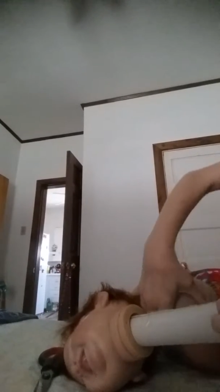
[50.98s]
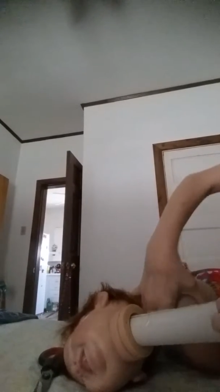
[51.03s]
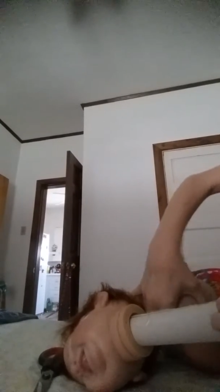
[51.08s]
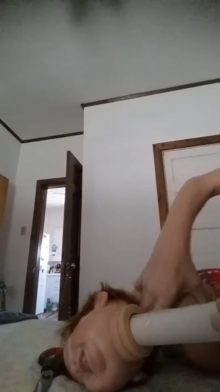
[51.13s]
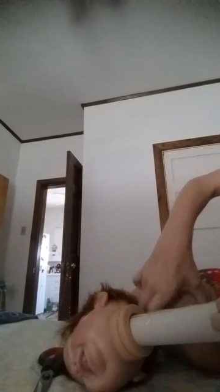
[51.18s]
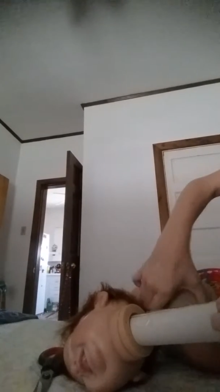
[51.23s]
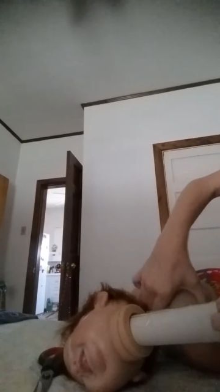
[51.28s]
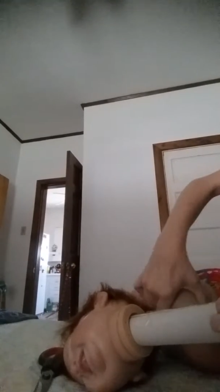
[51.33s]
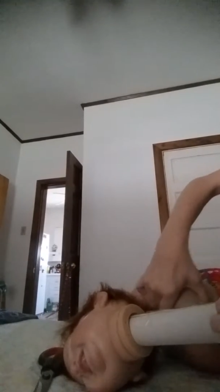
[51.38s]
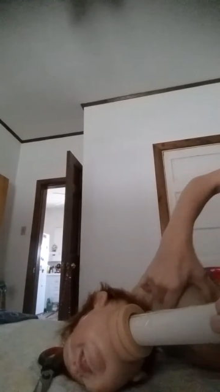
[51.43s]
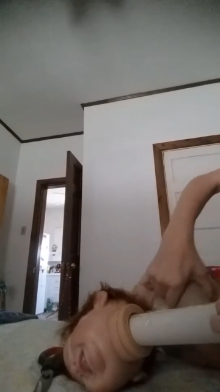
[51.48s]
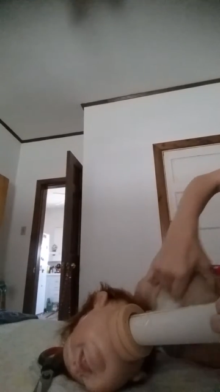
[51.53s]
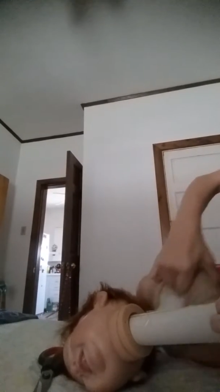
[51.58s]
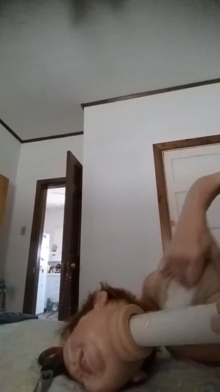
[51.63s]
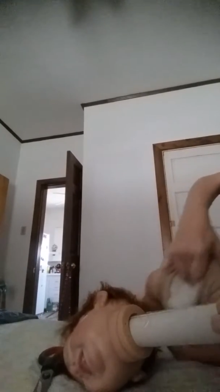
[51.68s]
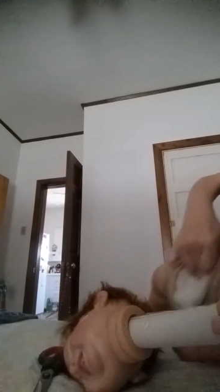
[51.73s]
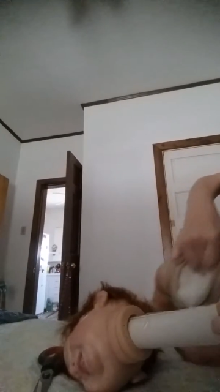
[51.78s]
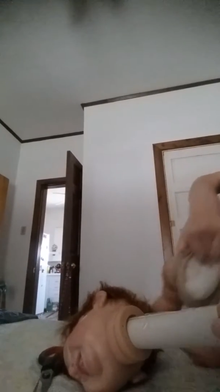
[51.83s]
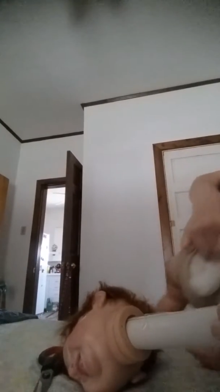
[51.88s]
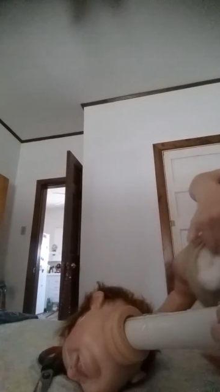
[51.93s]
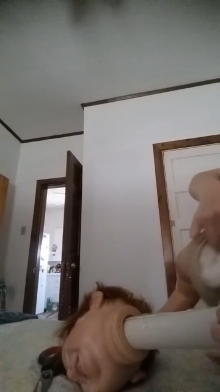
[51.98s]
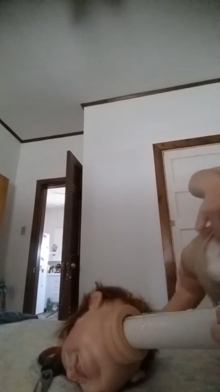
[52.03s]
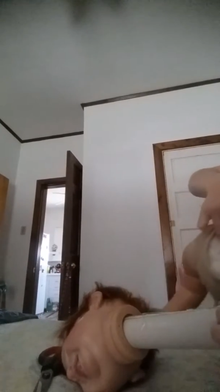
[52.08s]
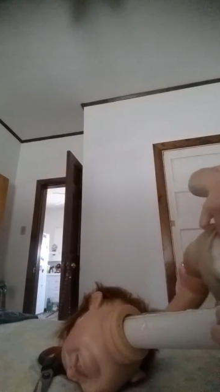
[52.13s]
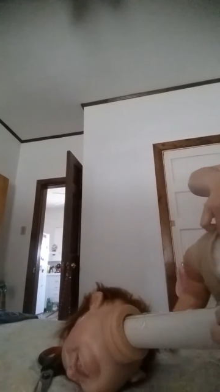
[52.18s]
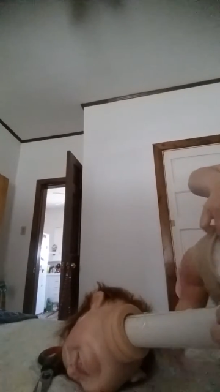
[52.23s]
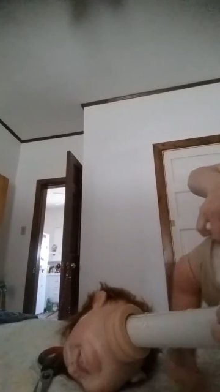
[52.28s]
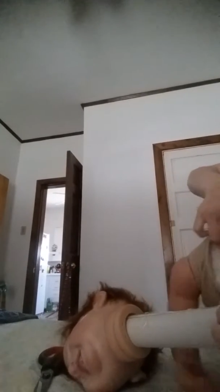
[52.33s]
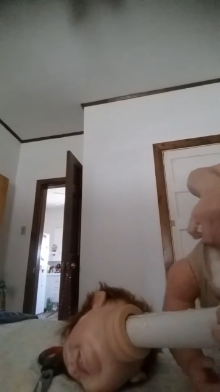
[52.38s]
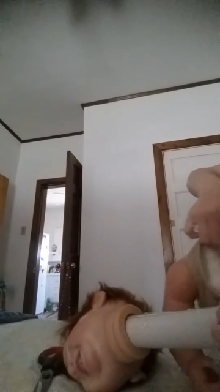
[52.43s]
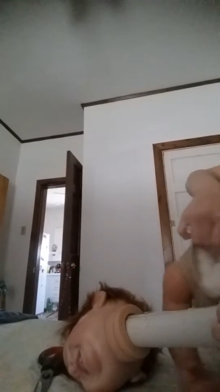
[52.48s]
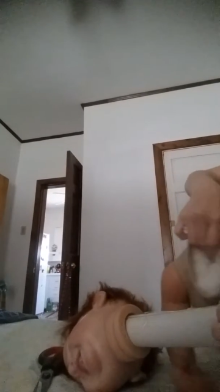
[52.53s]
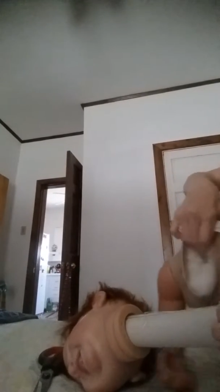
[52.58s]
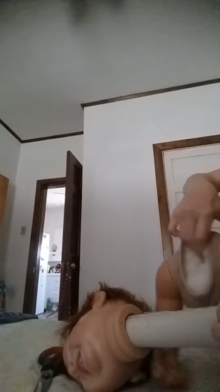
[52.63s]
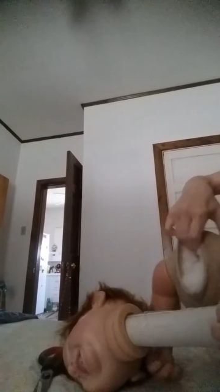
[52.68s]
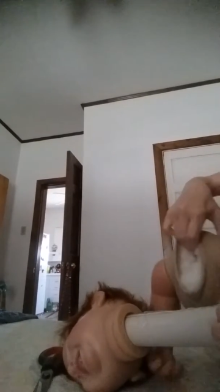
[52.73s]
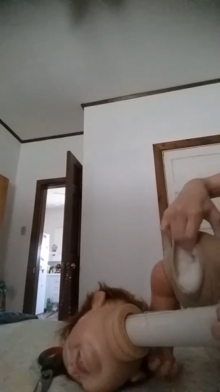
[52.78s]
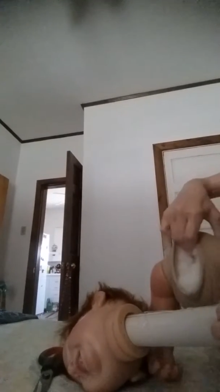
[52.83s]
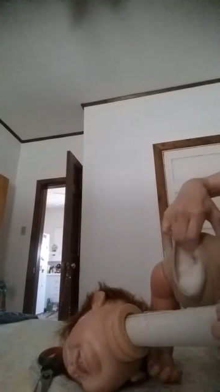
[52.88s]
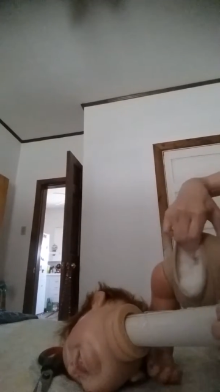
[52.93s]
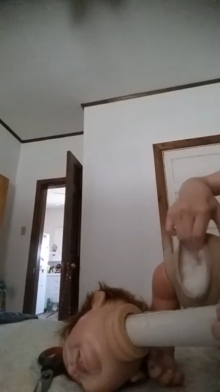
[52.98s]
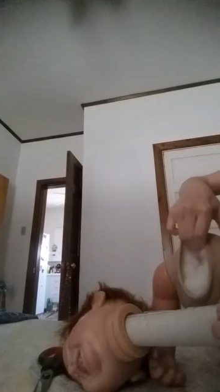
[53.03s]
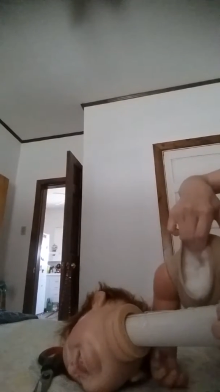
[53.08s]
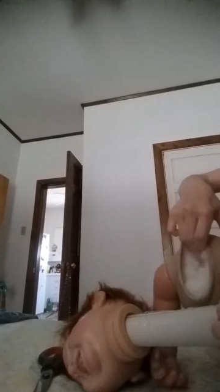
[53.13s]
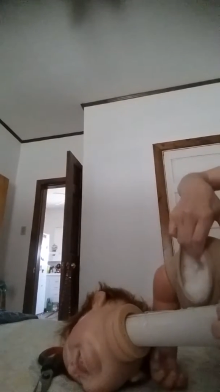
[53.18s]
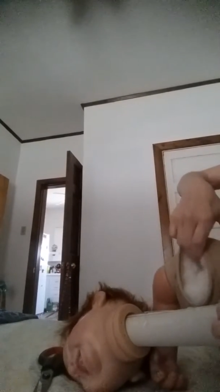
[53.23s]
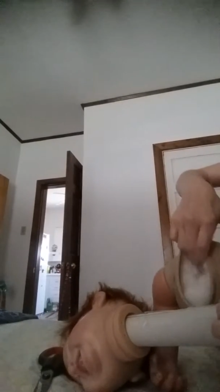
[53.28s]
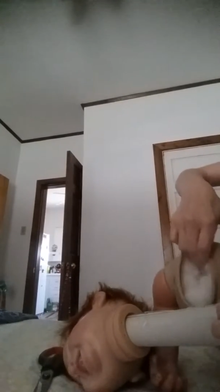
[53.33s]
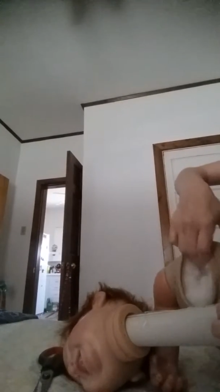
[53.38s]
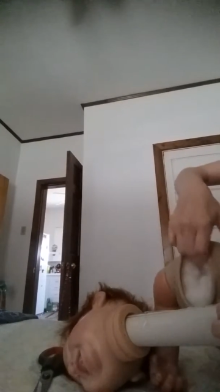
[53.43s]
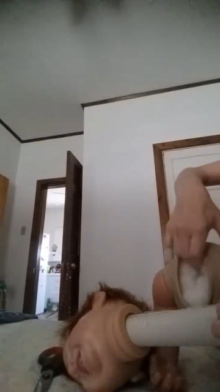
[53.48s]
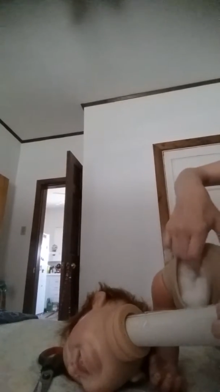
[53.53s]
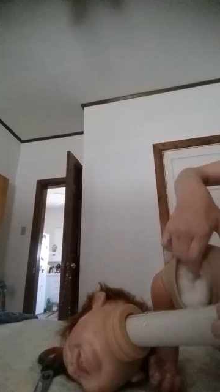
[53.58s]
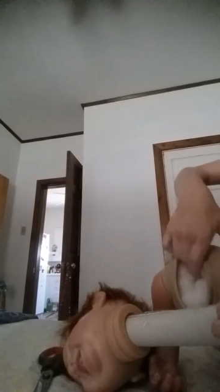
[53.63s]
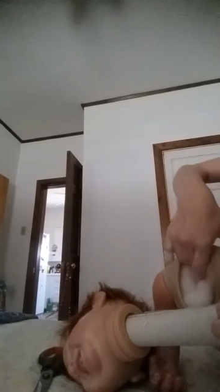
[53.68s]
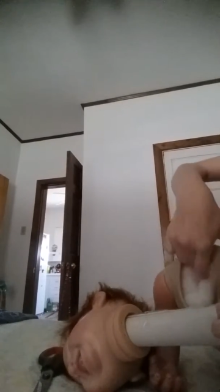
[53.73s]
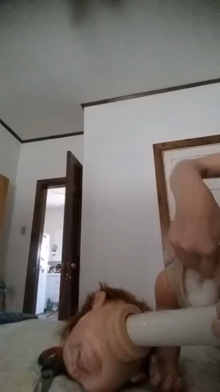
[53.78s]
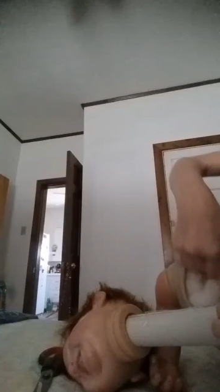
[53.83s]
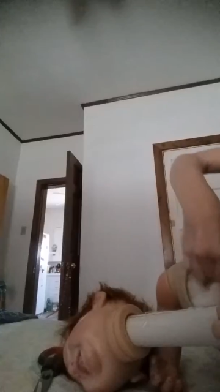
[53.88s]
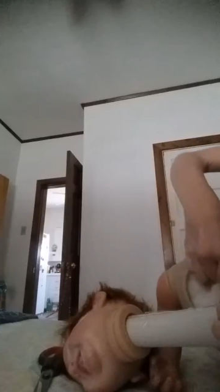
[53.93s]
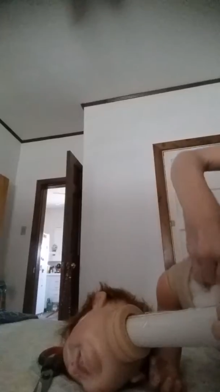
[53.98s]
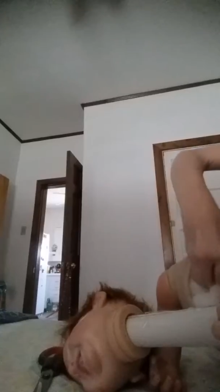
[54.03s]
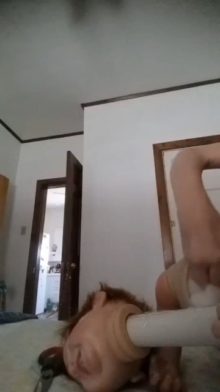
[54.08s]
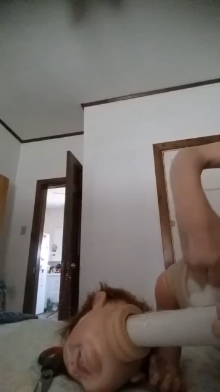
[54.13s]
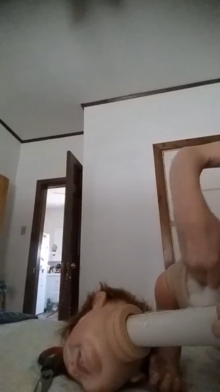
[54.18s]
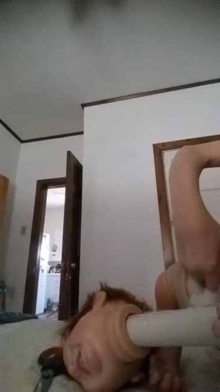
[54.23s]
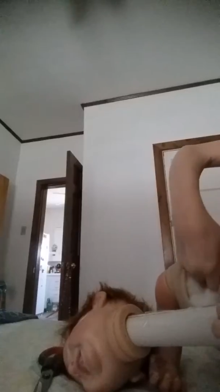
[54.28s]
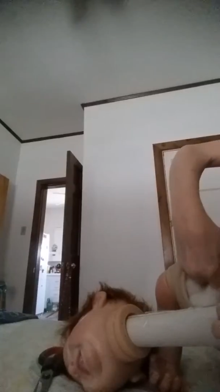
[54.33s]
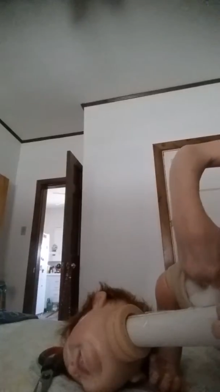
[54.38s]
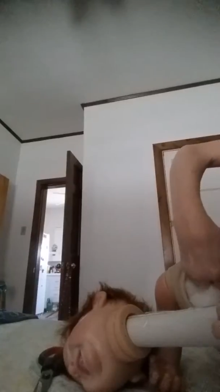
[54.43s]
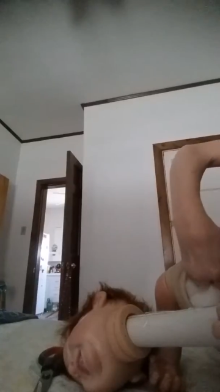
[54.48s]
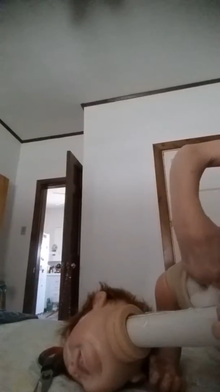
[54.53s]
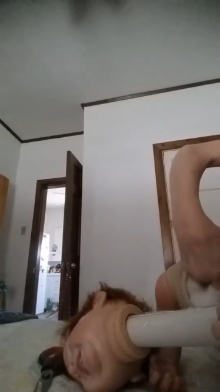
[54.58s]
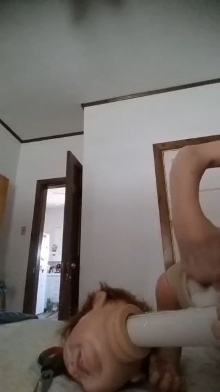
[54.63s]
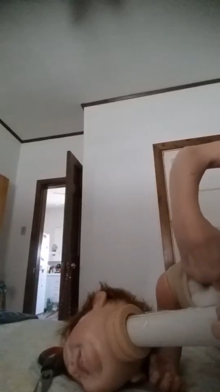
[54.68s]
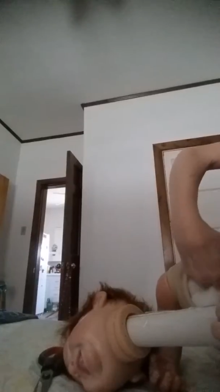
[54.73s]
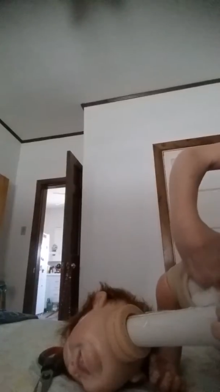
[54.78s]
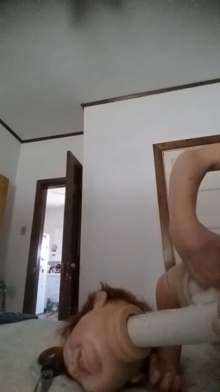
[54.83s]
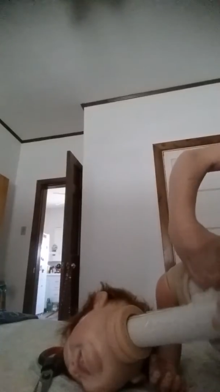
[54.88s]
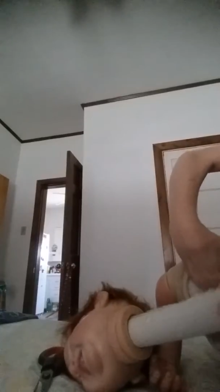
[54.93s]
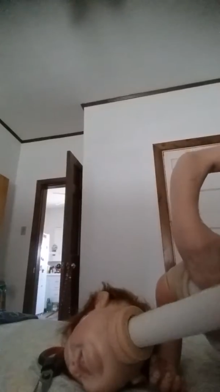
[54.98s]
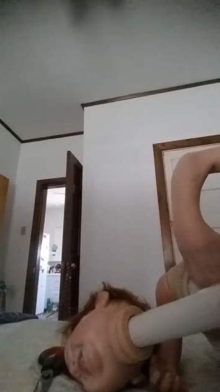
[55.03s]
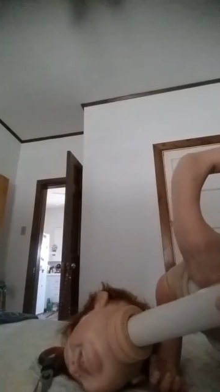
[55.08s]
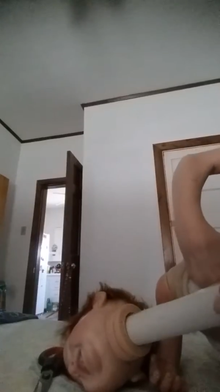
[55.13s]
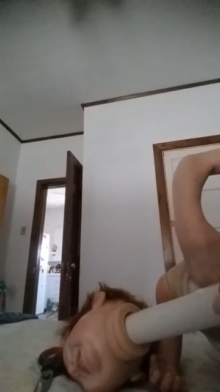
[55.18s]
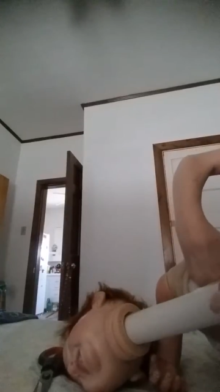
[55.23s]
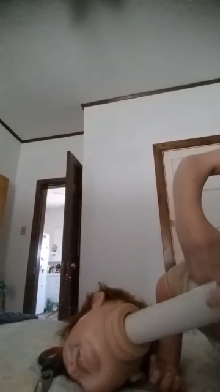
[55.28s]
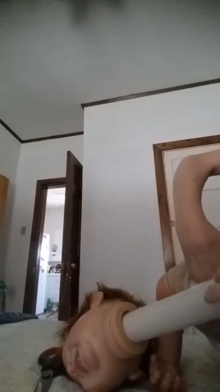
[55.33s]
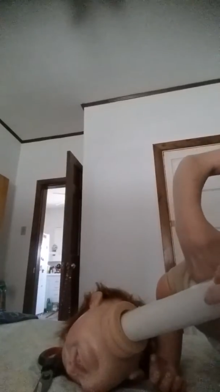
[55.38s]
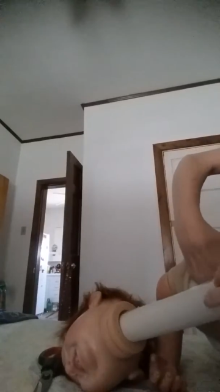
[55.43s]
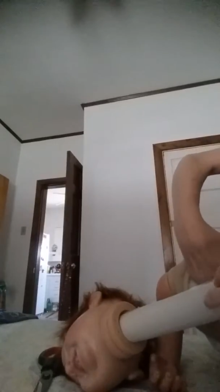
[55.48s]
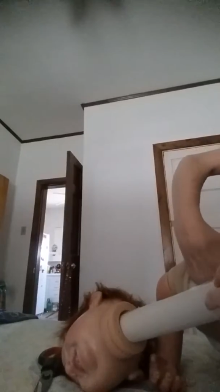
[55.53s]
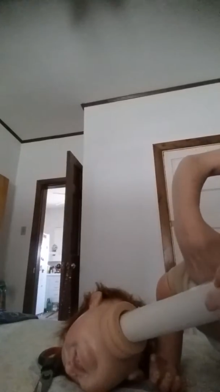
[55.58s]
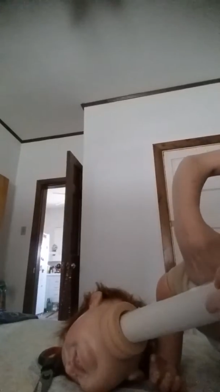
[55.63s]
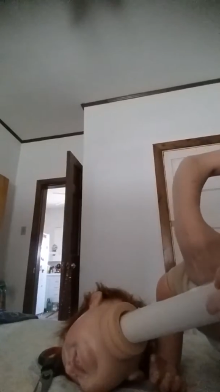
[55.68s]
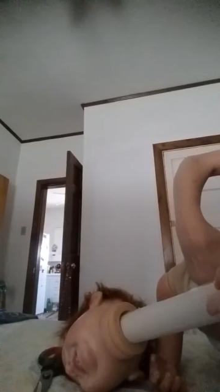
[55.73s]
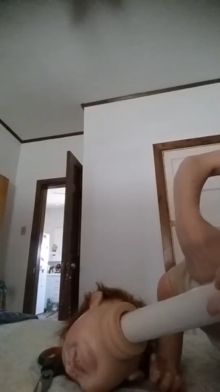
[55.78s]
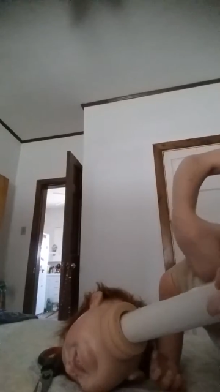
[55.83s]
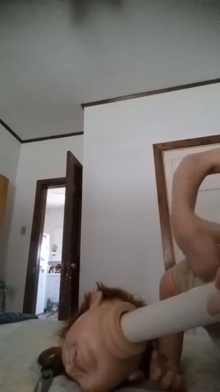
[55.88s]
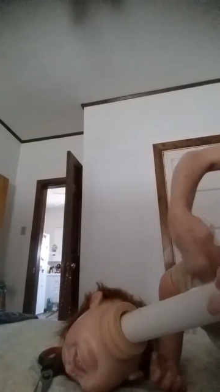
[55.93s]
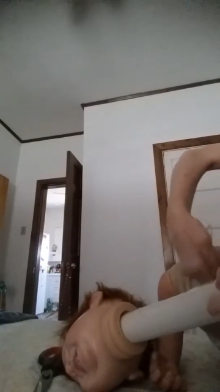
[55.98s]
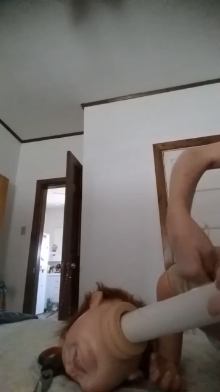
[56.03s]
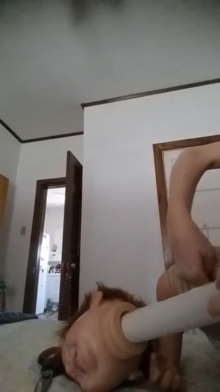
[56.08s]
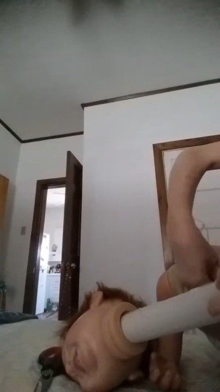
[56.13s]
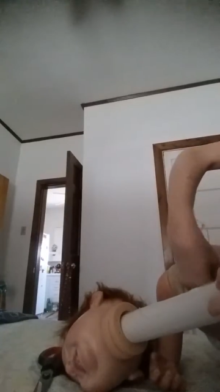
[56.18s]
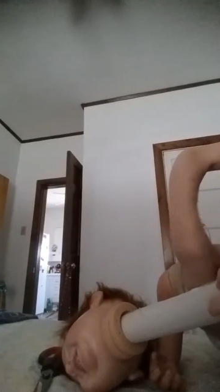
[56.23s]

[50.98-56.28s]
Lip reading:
(no speaker visible)